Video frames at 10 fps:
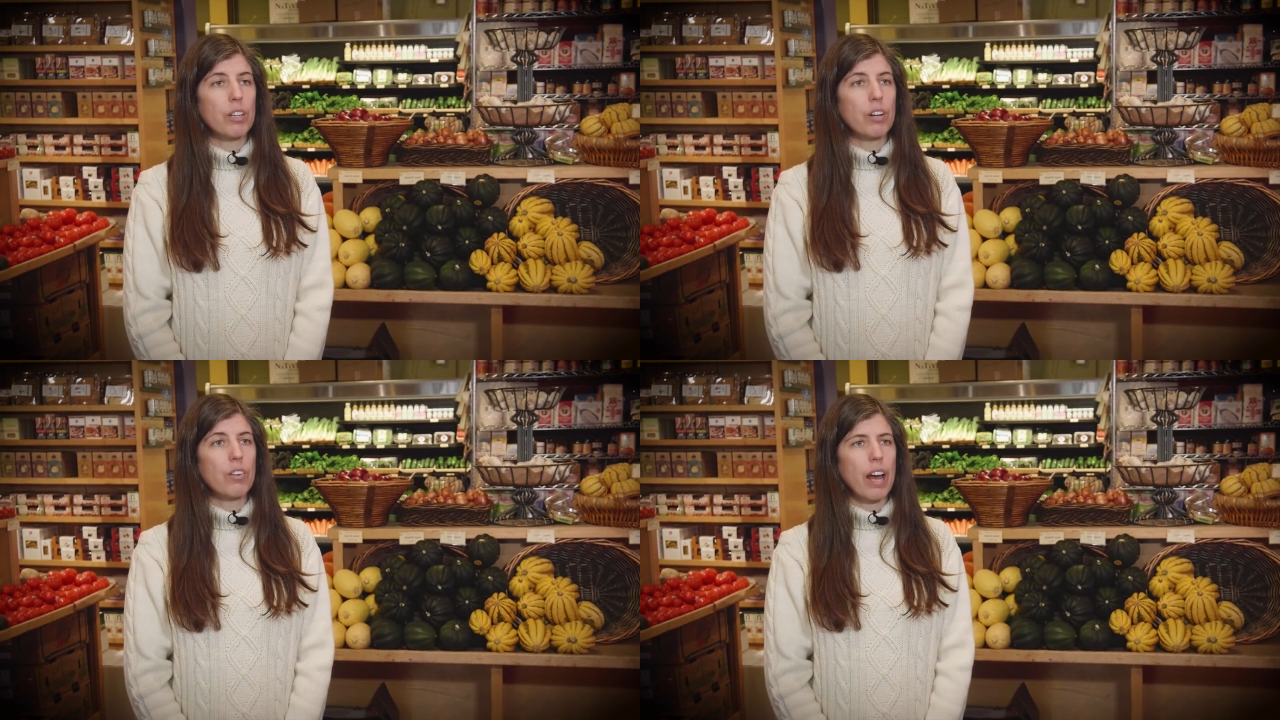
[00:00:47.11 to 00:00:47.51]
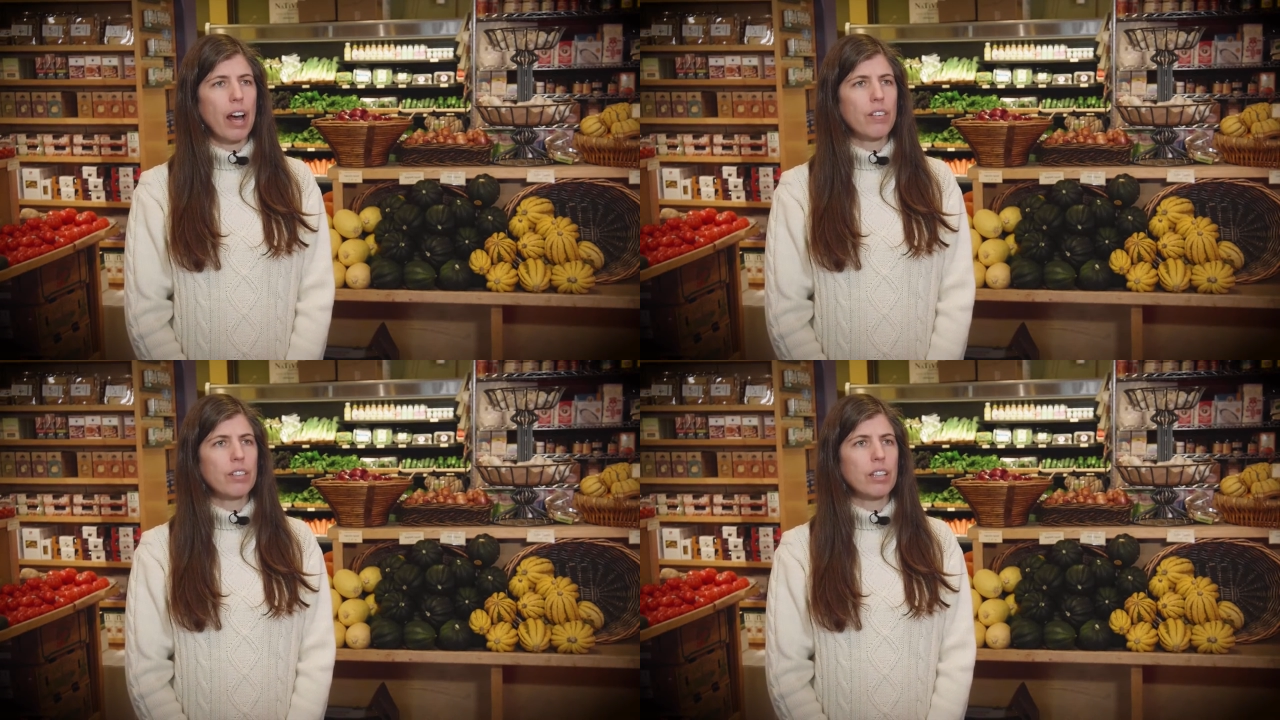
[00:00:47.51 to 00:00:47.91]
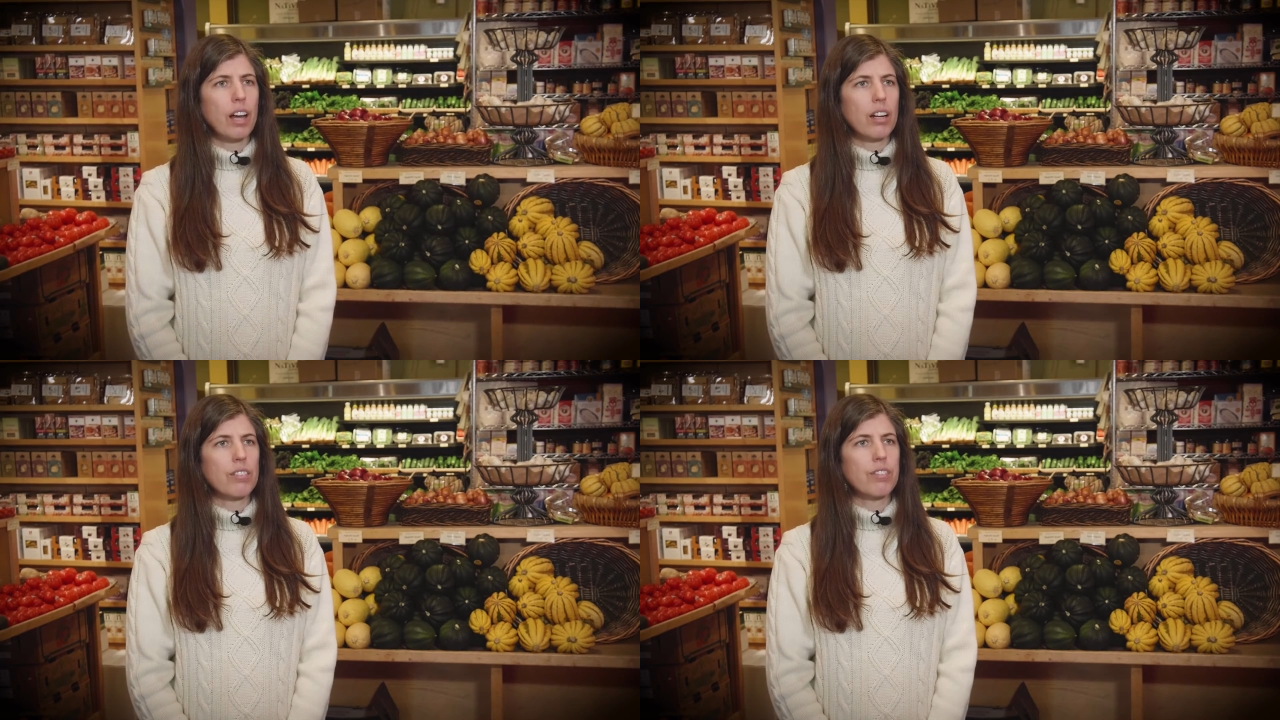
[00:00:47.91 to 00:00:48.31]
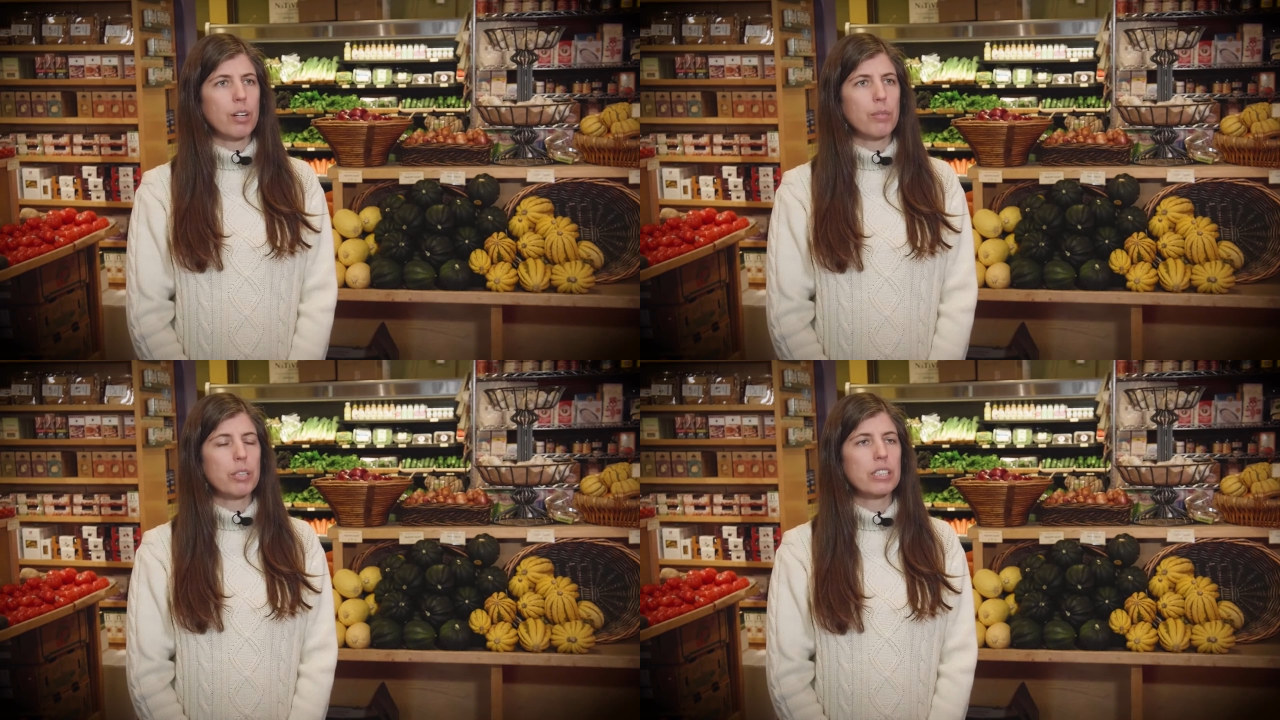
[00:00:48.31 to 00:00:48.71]
we don't have a lot of
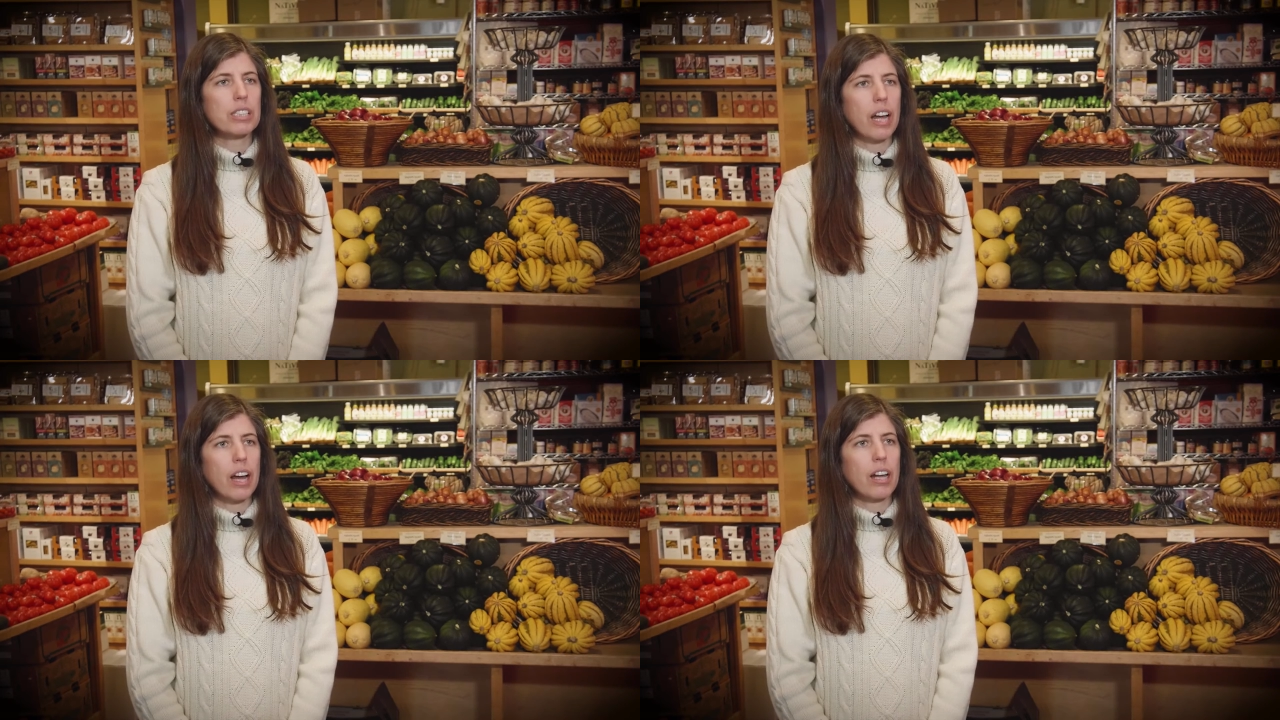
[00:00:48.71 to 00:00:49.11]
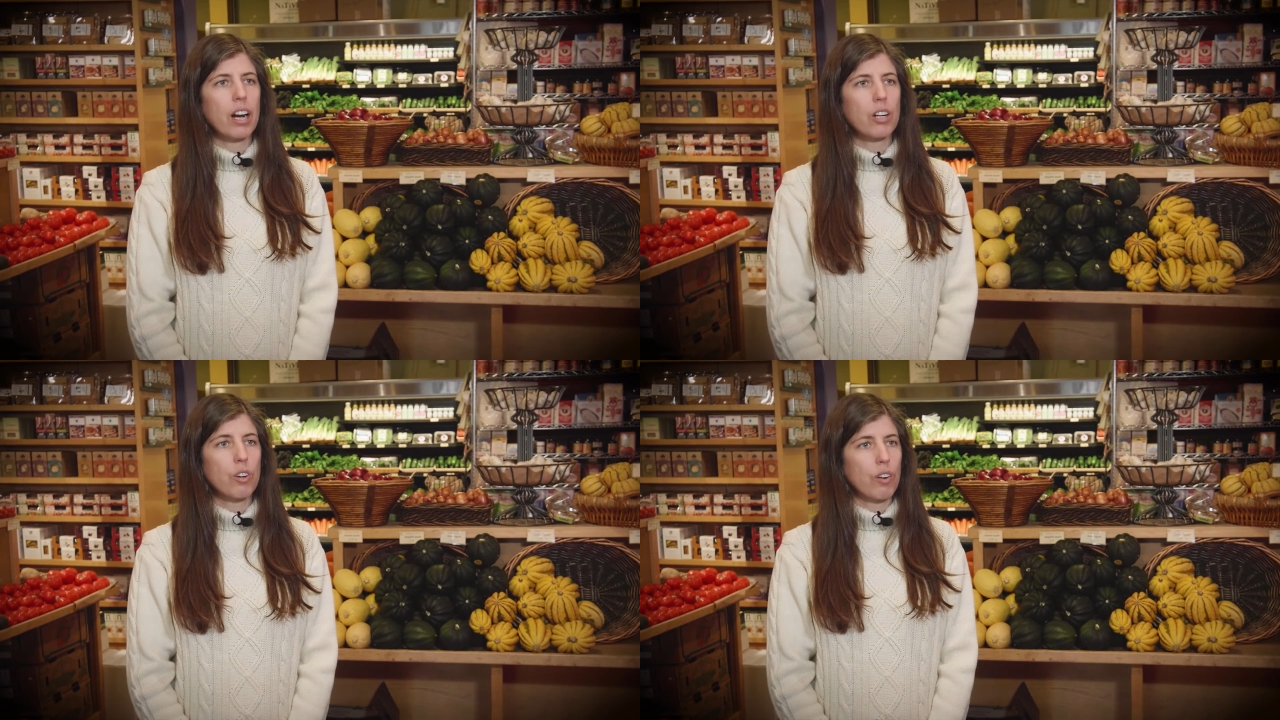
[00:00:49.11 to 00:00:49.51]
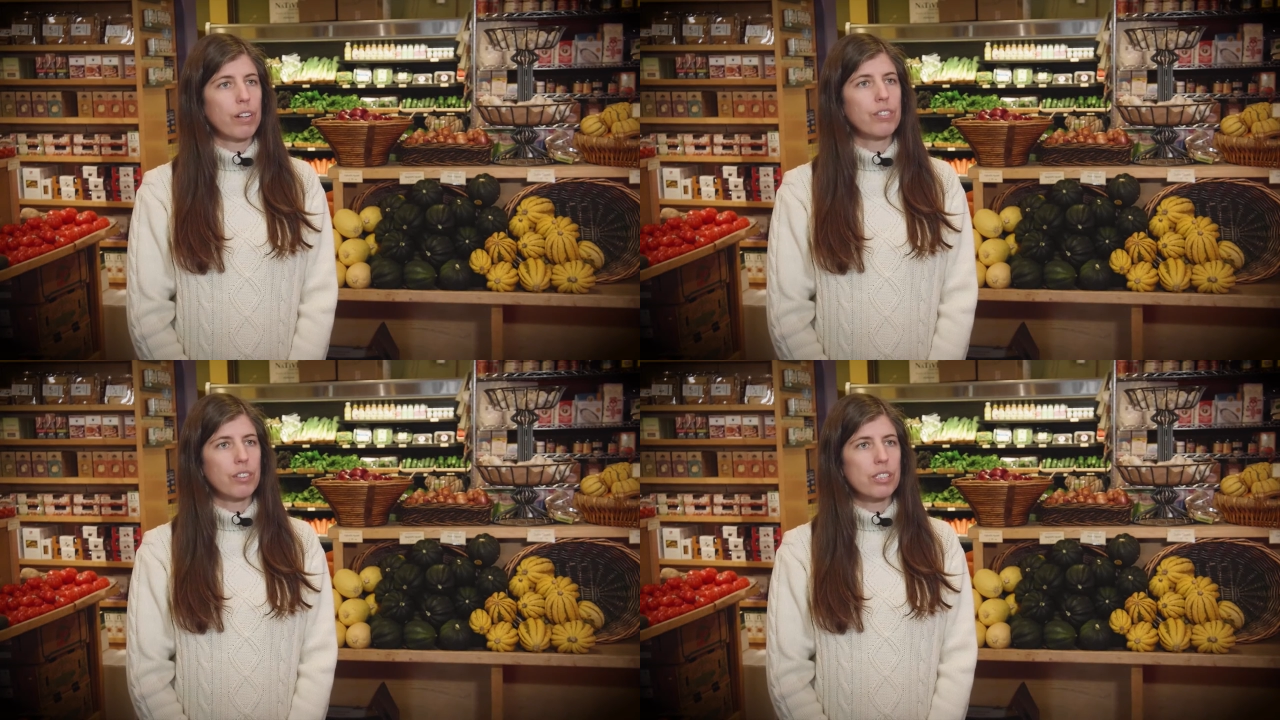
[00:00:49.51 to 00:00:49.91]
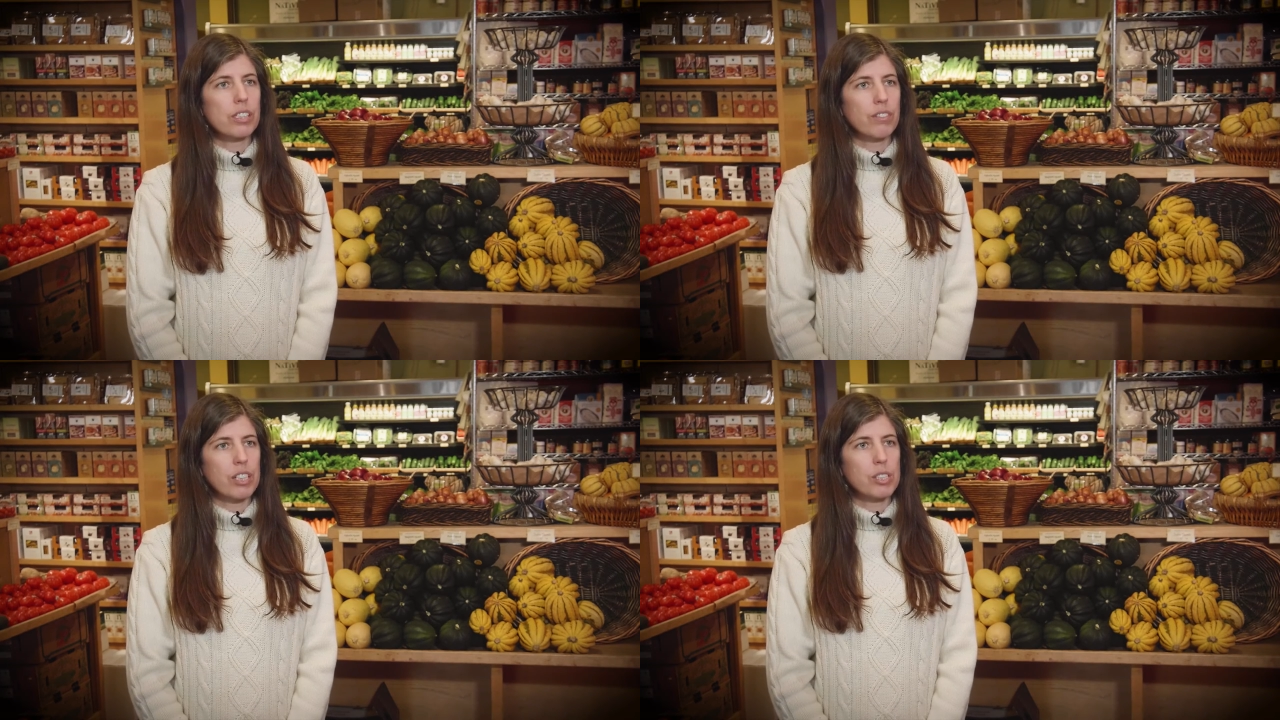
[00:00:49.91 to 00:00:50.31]
farmers that are growing
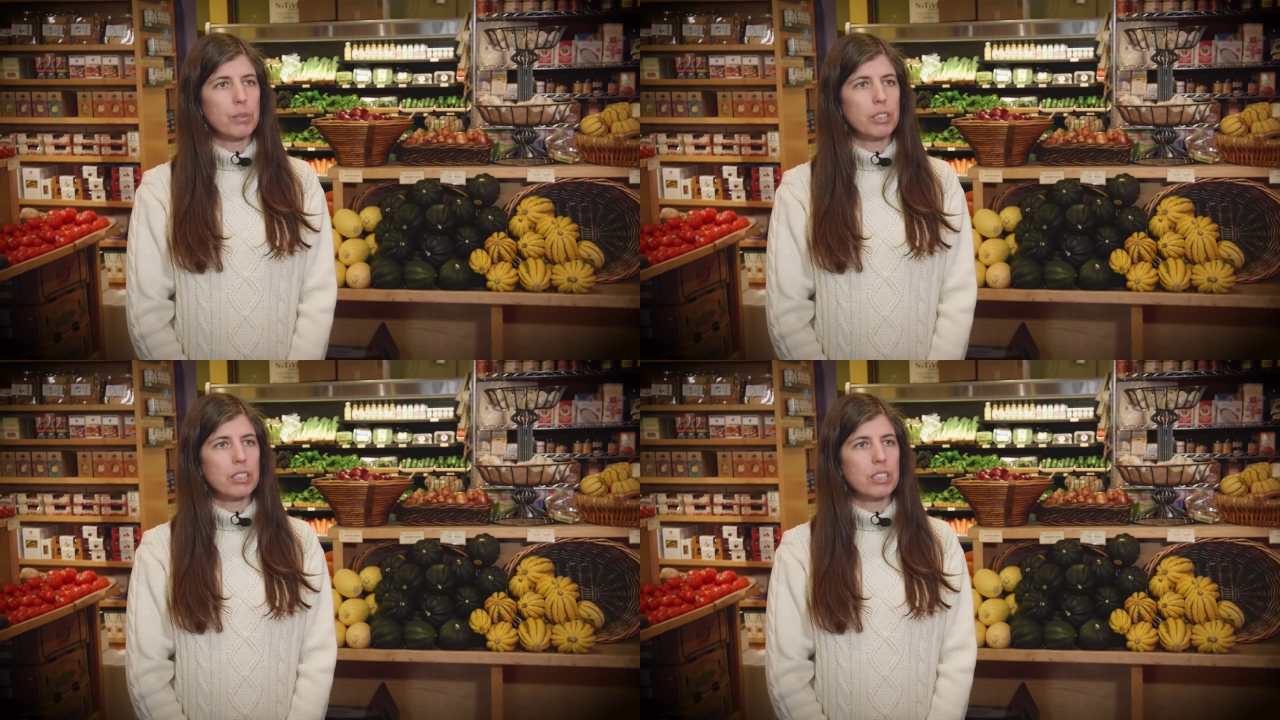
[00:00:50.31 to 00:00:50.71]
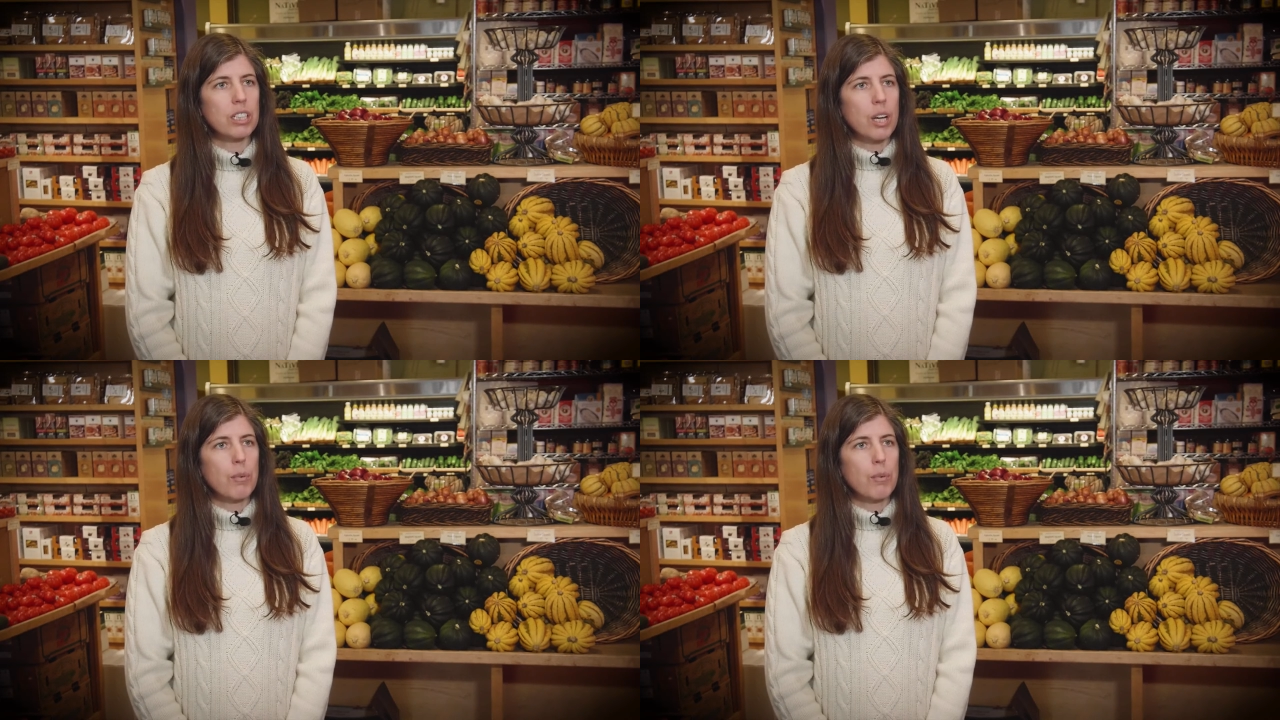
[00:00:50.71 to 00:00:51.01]
fruits and vegetables,